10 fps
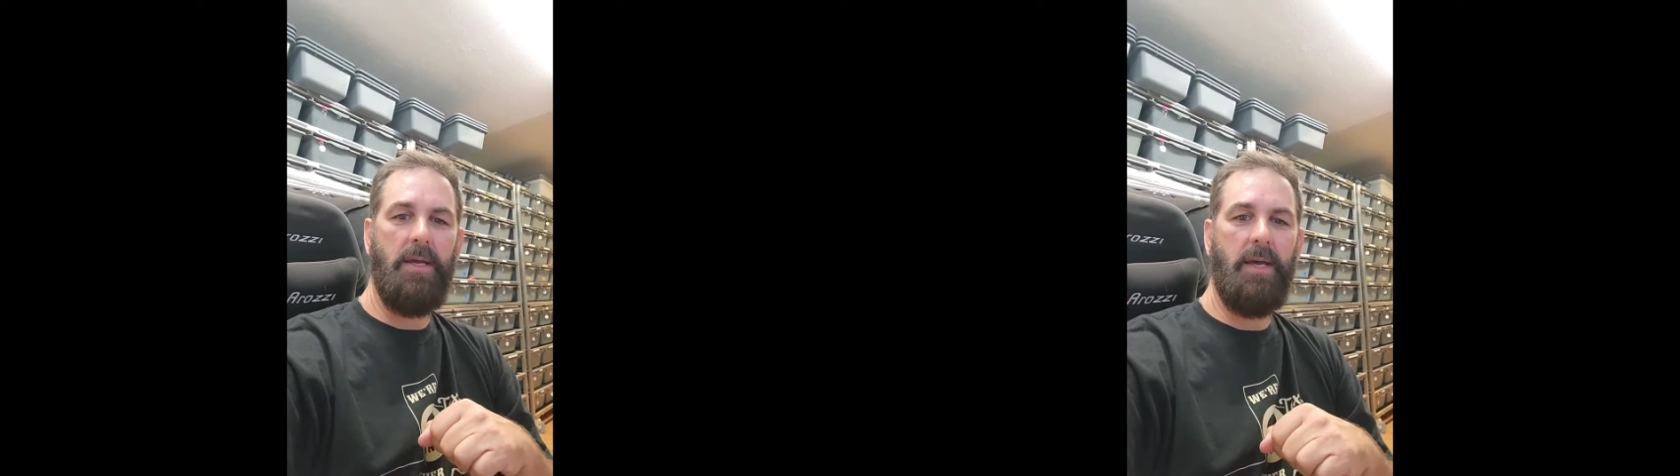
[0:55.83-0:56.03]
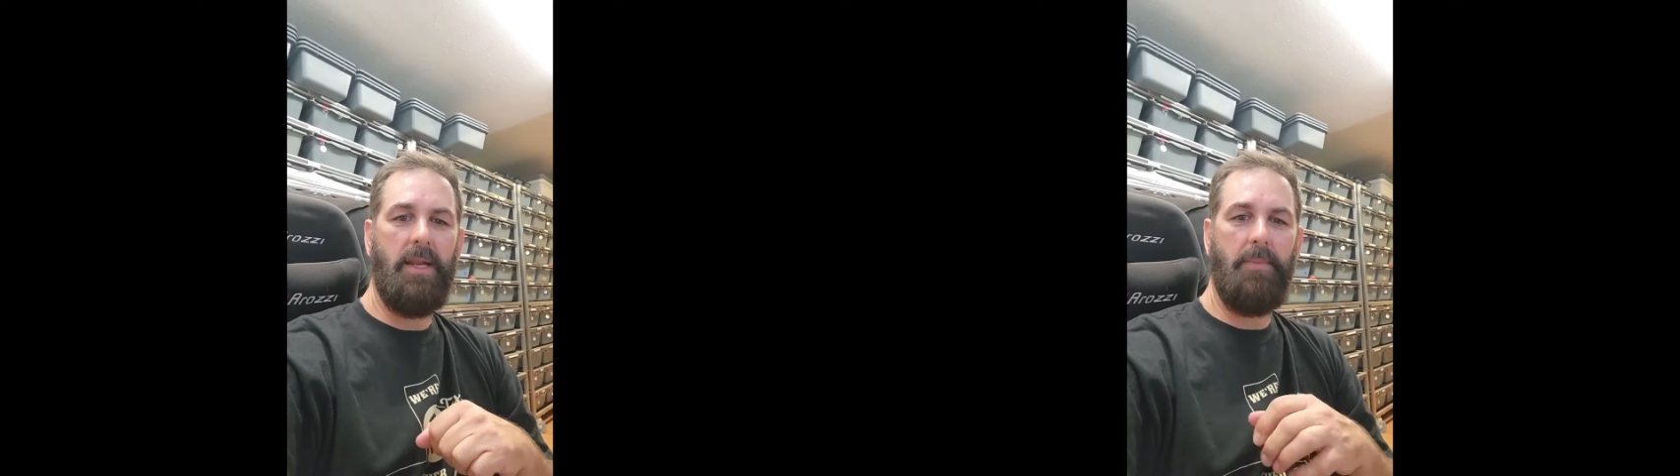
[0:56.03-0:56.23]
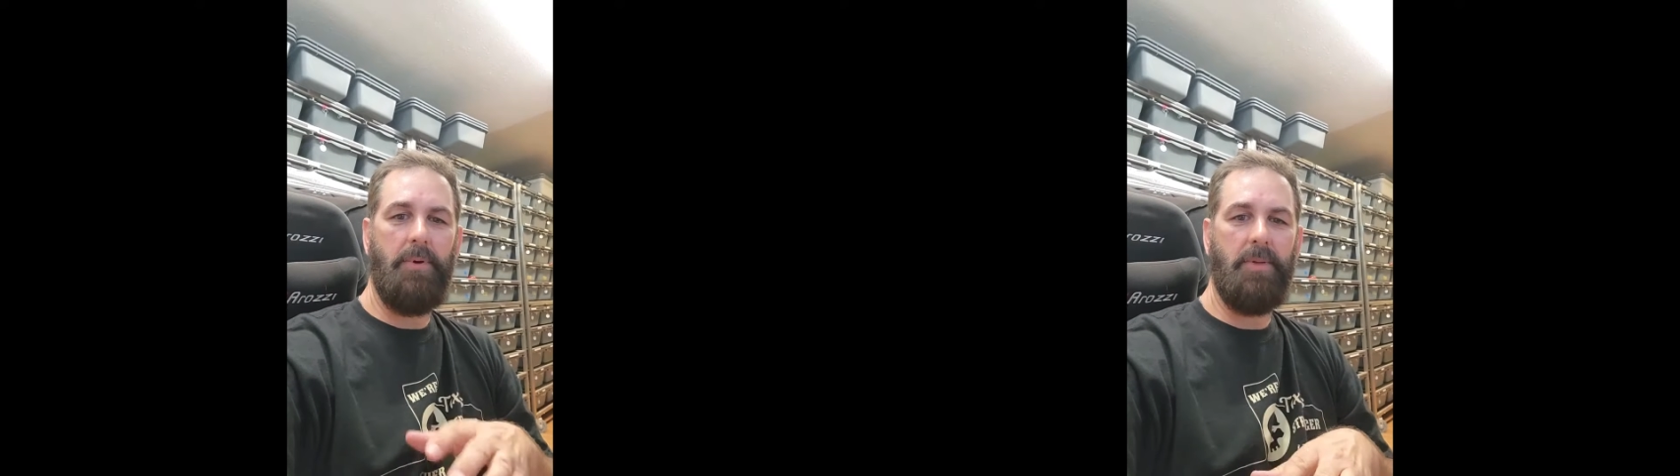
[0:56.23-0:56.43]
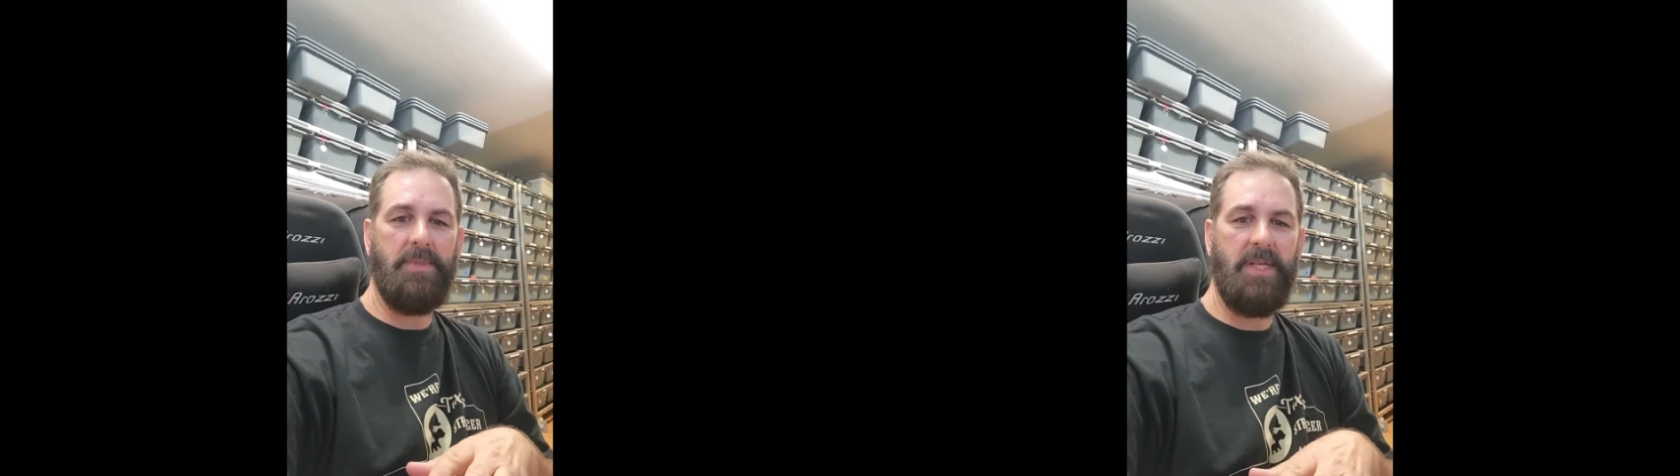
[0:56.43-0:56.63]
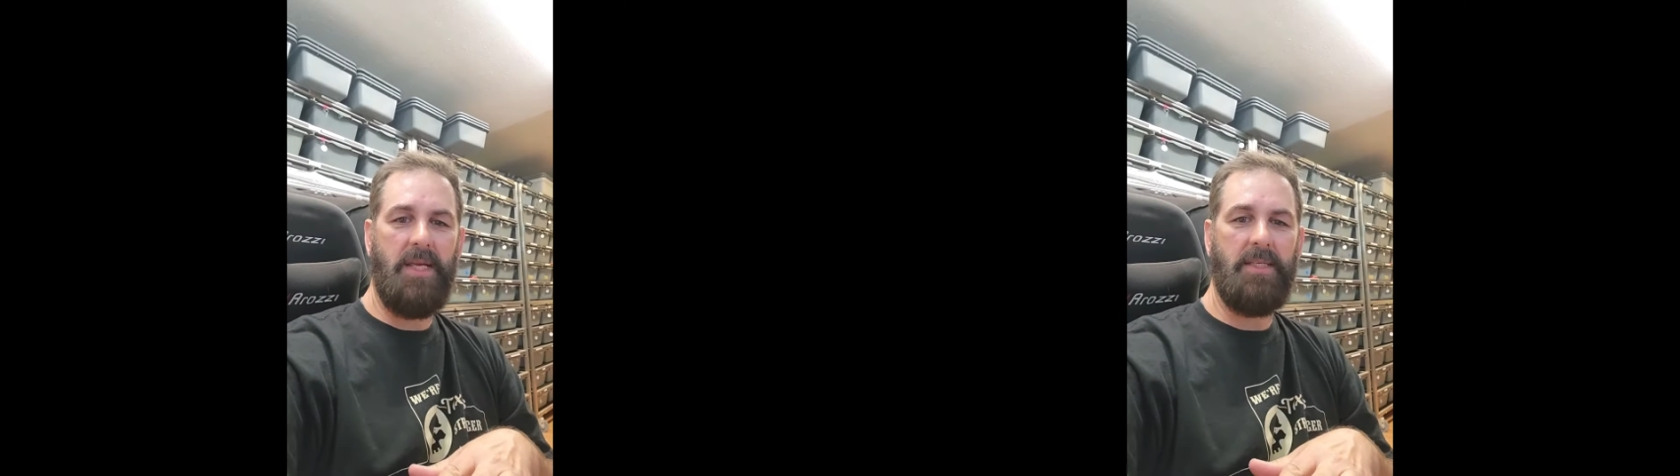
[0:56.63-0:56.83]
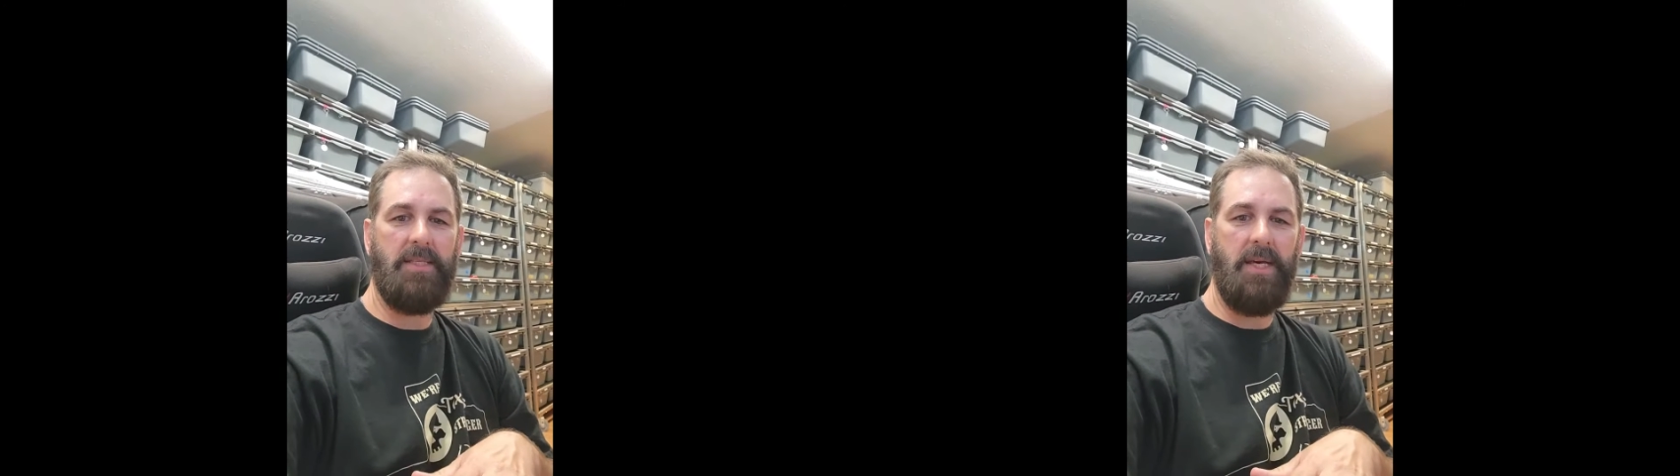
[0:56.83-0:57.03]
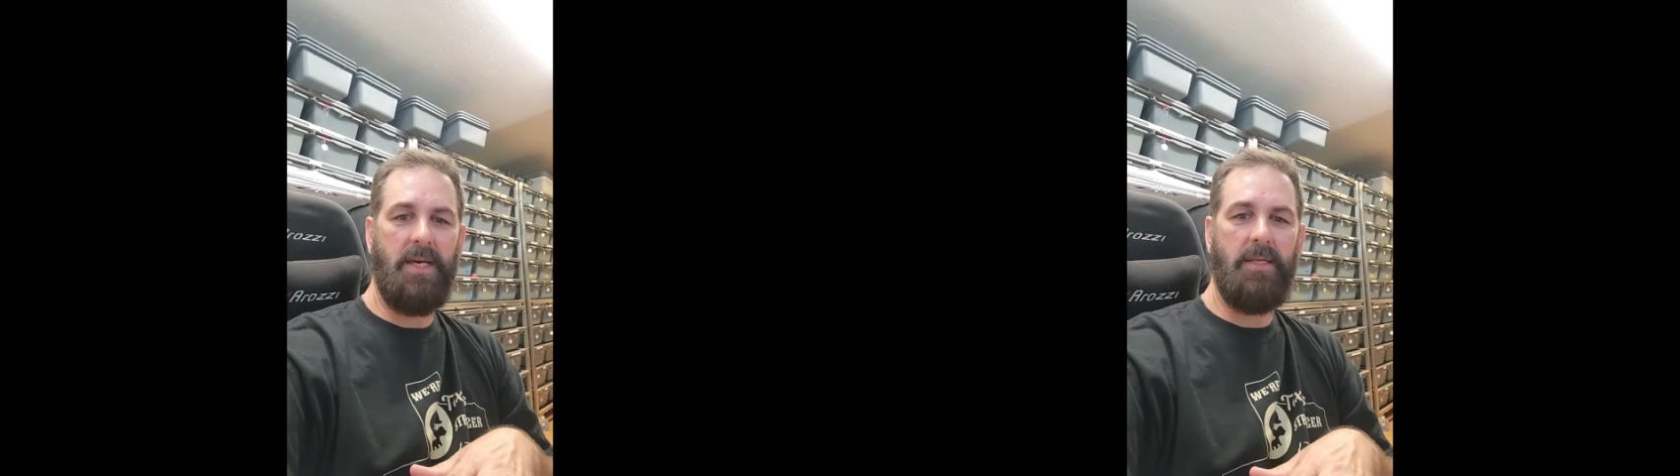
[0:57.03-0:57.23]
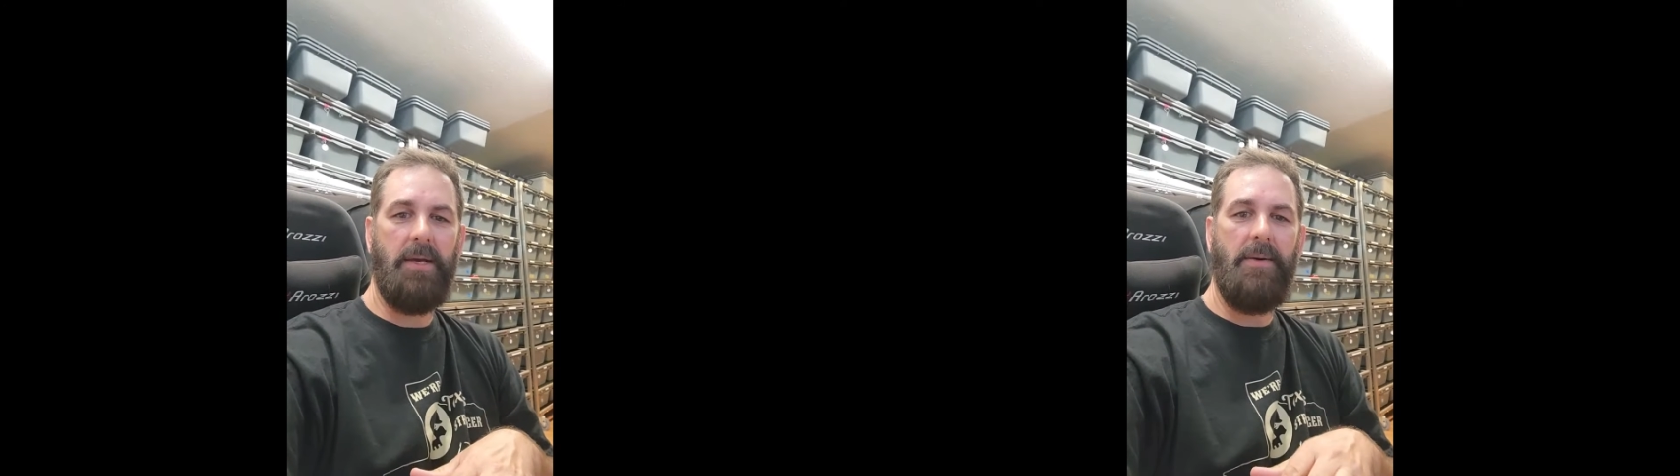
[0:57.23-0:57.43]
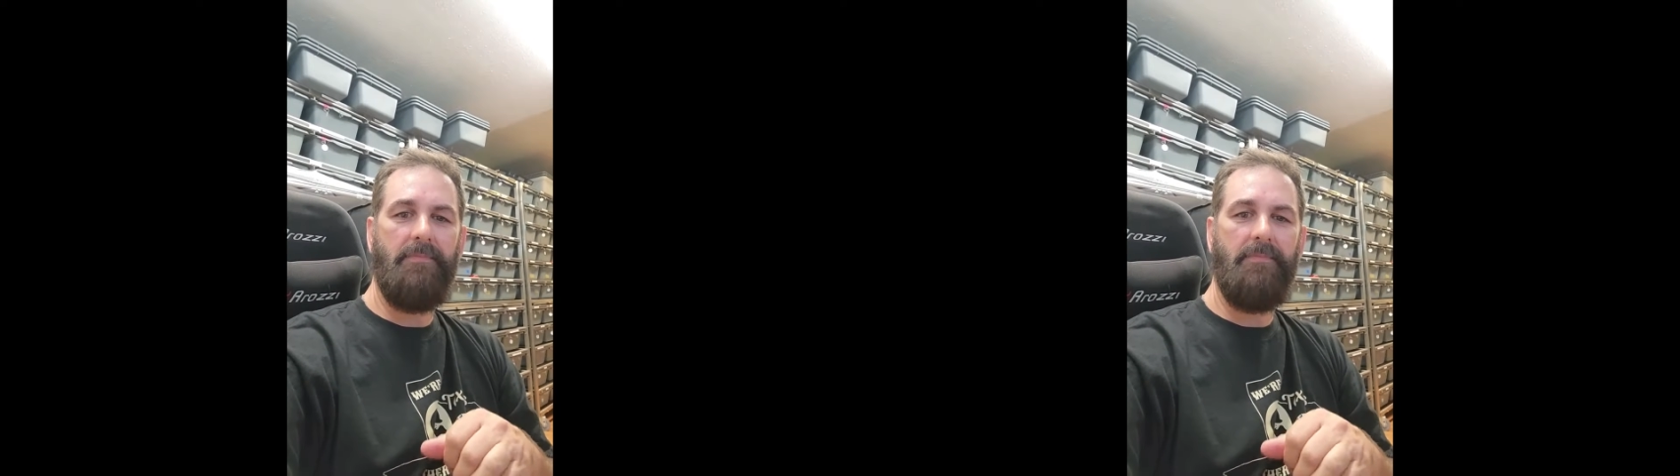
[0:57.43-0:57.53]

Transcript: and I put them side to side,